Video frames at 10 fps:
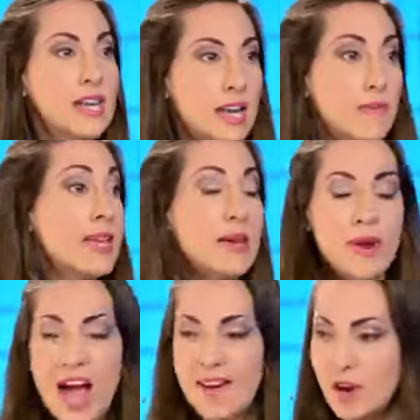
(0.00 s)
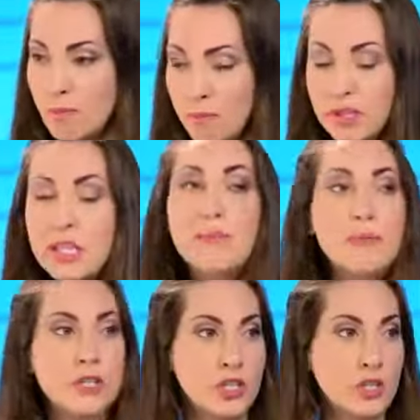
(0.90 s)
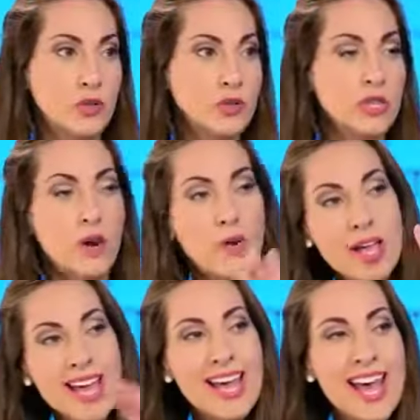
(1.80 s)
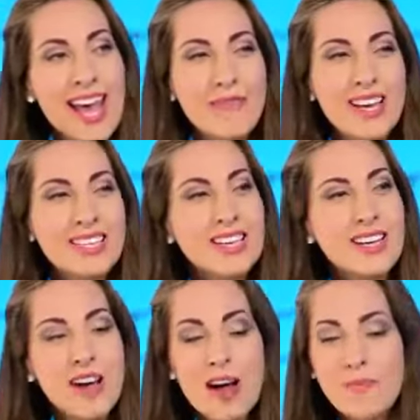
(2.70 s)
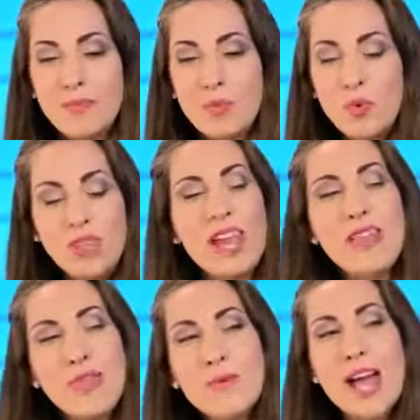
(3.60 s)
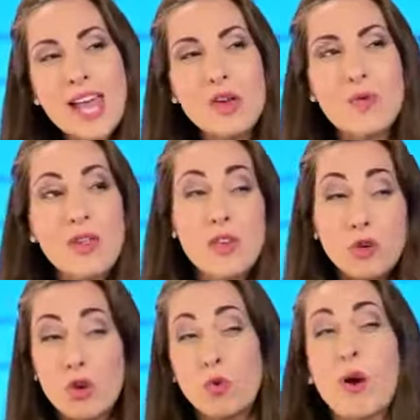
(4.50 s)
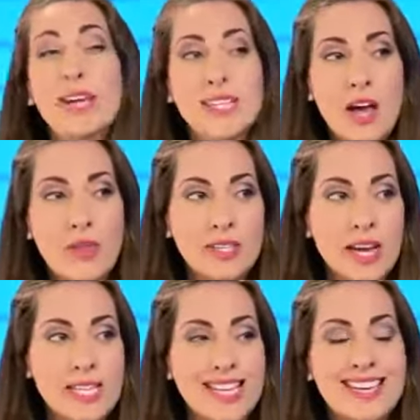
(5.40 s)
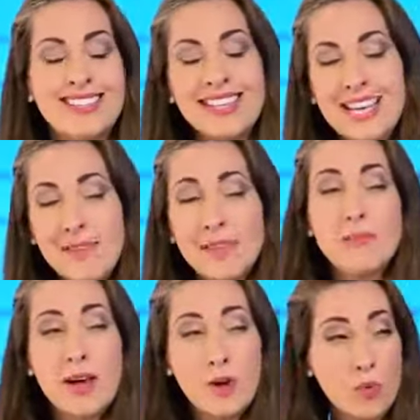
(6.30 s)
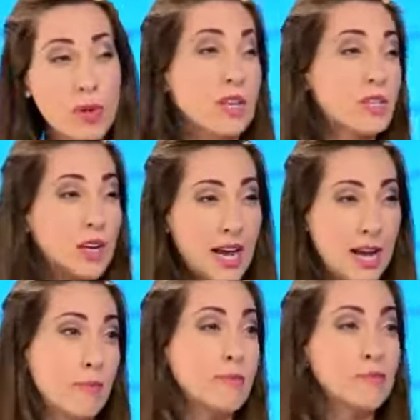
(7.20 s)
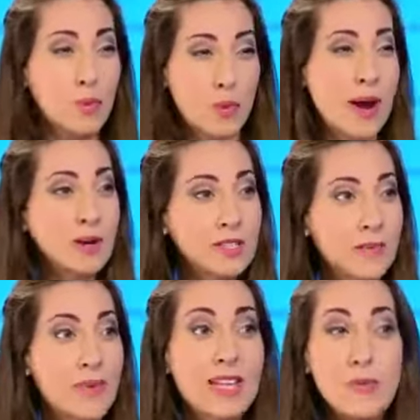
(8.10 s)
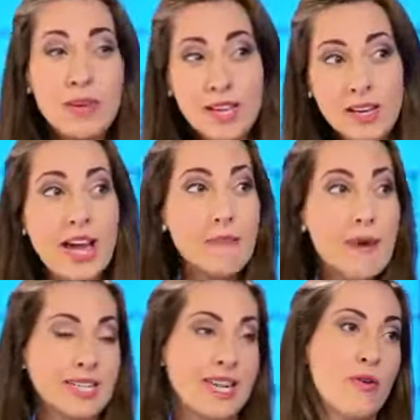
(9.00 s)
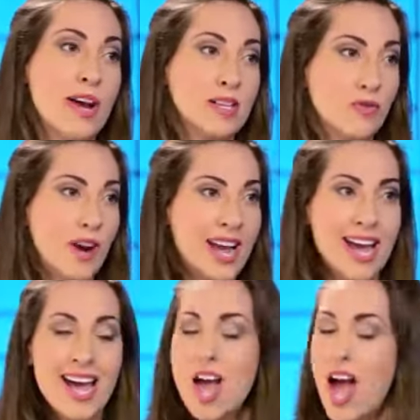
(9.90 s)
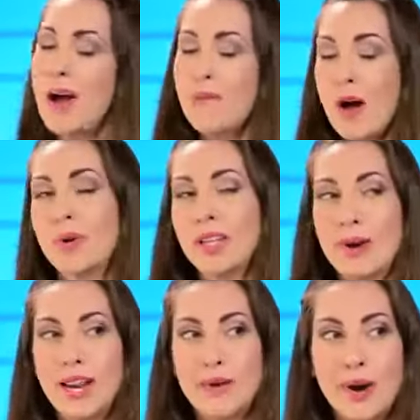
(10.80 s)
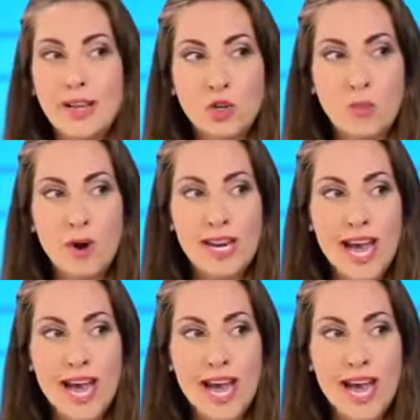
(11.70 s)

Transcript: say to me, and they would have complete permission to do so, hey, Vanessa, would there be any way that you could write down these ideas, give us about a week to kind of prepare something, and then we could get back together next Friday? I'm not really ready to brainstorm right